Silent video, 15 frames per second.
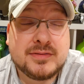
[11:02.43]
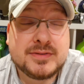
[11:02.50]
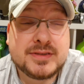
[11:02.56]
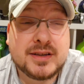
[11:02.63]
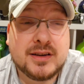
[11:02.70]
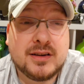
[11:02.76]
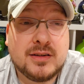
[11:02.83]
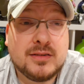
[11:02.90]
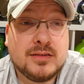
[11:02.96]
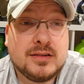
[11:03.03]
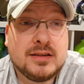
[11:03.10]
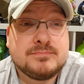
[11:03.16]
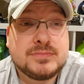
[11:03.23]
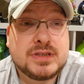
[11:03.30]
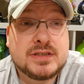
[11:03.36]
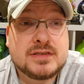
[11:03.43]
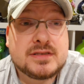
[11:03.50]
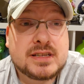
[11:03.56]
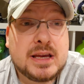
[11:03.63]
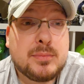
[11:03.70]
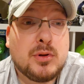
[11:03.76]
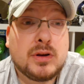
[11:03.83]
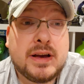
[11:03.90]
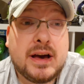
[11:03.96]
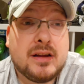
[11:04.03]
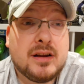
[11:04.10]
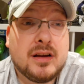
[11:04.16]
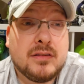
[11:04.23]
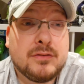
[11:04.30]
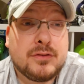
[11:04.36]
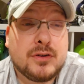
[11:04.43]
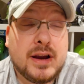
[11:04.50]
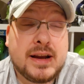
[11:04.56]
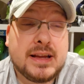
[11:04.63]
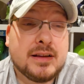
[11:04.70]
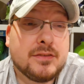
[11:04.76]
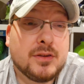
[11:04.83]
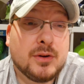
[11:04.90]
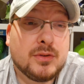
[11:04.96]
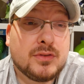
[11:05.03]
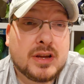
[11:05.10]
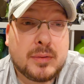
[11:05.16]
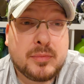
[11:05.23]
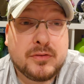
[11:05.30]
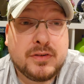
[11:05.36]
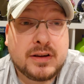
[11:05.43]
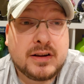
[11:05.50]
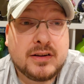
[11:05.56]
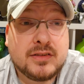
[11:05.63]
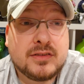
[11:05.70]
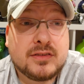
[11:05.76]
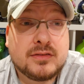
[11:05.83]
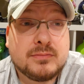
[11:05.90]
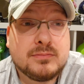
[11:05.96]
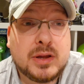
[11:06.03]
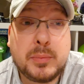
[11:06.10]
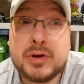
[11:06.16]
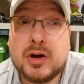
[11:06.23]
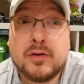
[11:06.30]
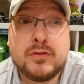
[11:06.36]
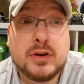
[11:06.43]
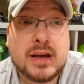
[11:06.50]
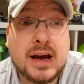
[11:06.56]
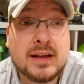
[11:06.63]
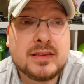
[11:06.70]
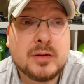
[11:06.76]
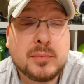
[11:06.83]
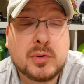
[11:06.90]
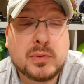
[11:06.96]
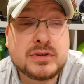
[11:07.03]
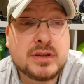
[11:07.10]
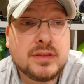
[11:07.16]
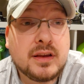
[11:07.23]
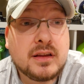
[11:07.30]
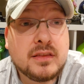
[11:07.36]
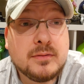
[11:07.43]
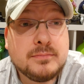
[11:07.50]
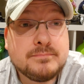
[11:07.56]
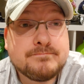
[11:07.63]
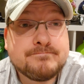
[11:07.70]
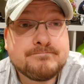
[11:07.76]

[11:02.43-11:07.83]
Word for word: So just keep a lookout out for any of those type of figures. Let me know if you got them or what you think of them.